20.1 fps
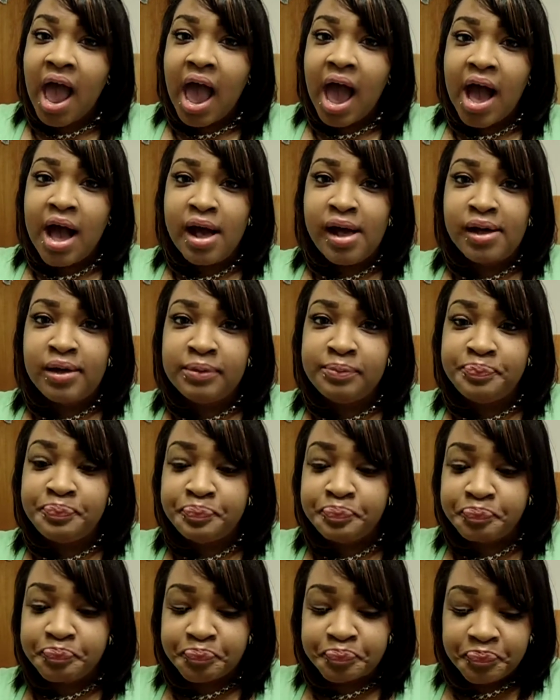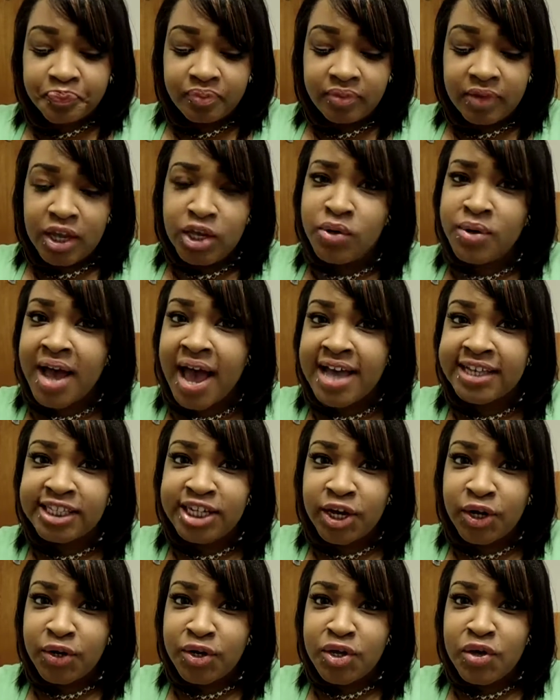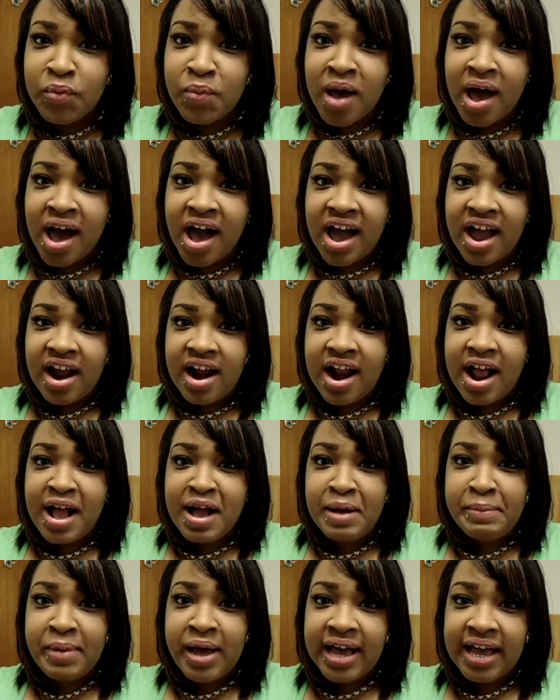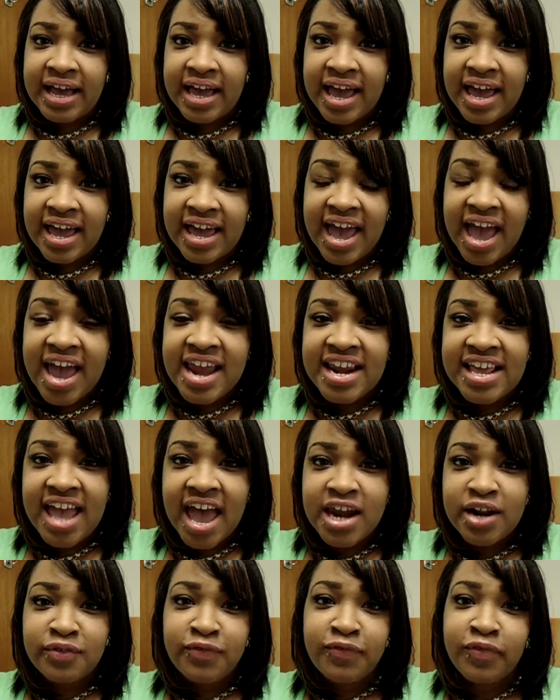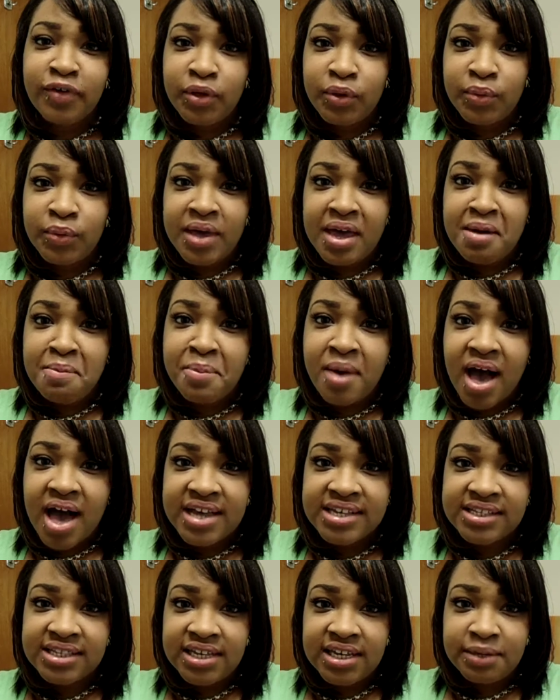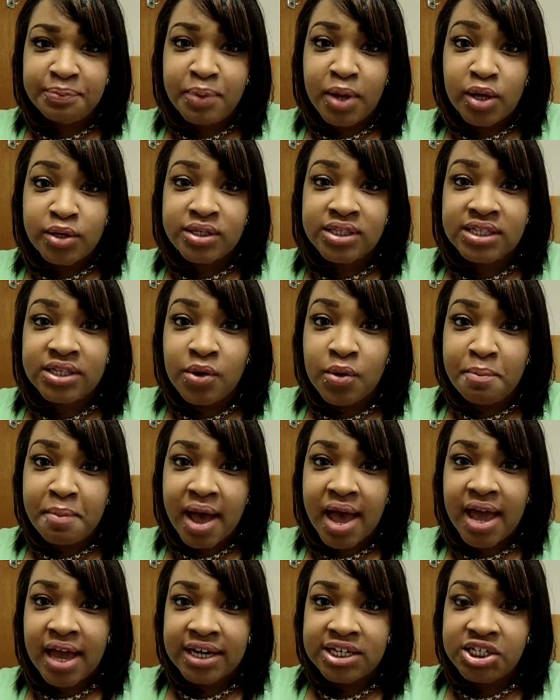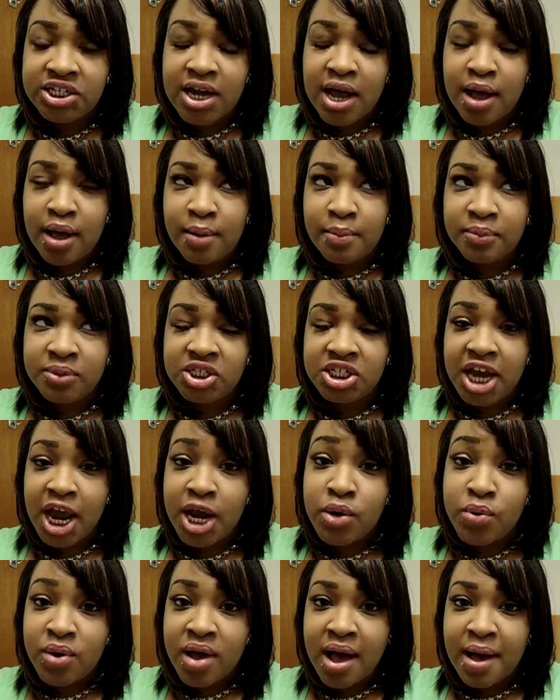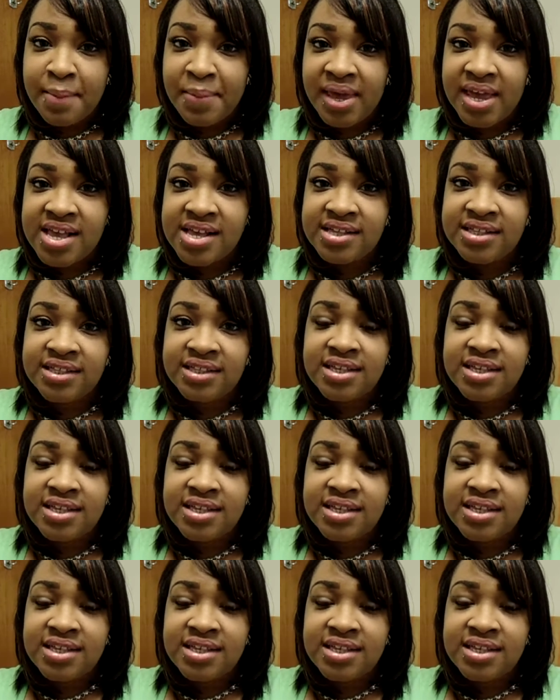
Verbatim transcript: Um, you guys know who you are. Um, I kind of got a few inboxing posts on my um, channel comment